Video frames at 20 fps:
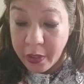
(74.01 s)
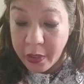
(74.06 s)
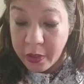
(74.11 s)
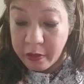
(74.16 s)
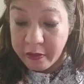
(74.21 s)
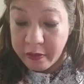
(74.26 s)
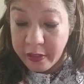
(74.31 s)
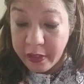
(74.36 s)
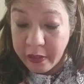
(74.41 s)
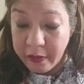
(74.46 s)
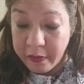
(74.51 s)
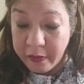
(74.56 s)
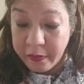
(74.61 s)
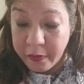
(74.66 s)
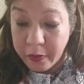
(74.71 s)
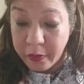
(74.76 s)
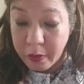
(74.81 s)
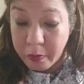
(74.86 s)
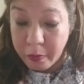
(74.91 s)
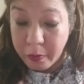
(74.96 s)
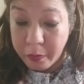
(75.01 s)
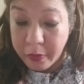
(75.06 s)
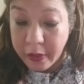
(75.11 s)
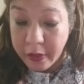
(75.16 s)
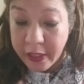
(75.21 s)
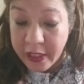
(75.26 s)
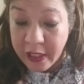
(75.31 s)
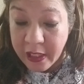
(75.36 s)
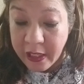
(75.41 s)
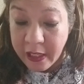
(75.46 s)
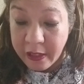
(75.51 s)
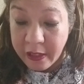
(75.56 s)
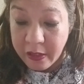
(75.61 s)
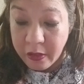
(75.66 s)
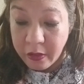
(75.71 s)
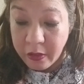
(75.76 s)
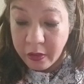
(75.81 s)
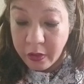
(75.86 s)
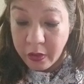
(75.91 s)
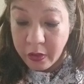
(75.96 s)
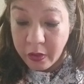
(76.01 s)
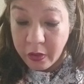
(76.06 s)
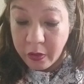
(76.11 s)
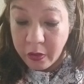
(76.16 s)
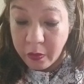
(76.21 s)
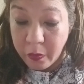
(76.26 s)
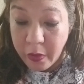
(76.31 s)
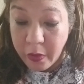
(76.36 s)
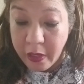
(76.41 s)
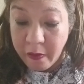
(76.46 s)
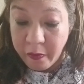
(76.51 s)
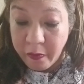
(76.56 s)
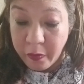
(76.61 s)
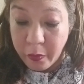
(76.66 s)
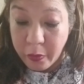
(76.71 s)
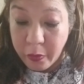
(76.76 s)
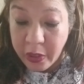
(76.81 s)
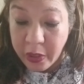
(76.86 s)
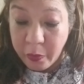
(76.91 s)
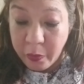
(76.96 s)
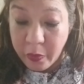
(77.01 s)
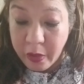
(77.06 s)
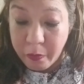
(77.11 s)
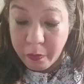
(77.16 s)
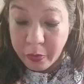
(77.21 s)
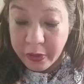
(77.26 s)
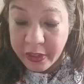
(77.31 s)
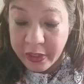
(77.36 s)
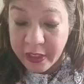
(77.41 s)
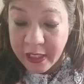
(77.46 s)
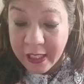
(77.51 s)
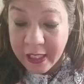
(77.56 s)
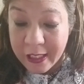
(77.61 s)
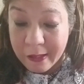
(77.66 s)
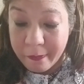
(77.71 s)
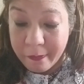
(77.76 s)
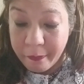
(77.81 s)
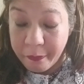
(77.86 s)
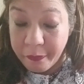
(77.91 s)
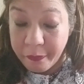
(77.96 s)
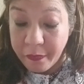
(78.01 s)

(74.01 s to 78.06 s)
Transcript: over the former president with 41%